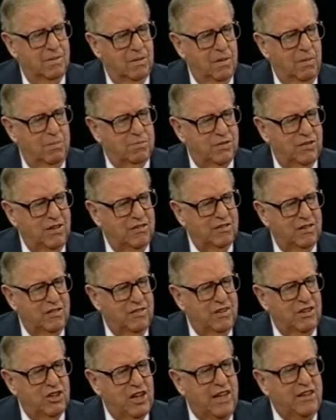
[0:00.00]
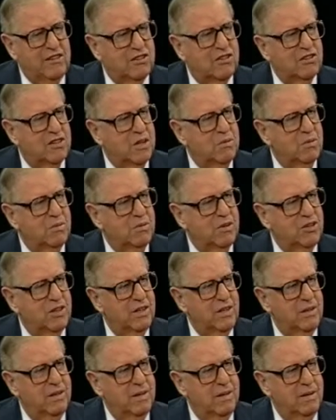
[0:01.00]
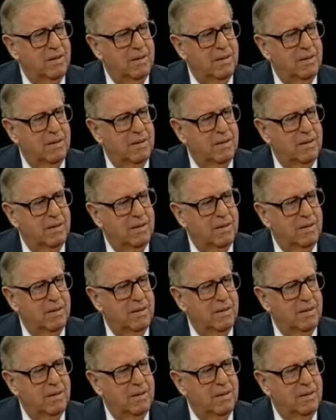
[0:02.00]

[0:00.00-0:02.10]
obsessive intensity with which he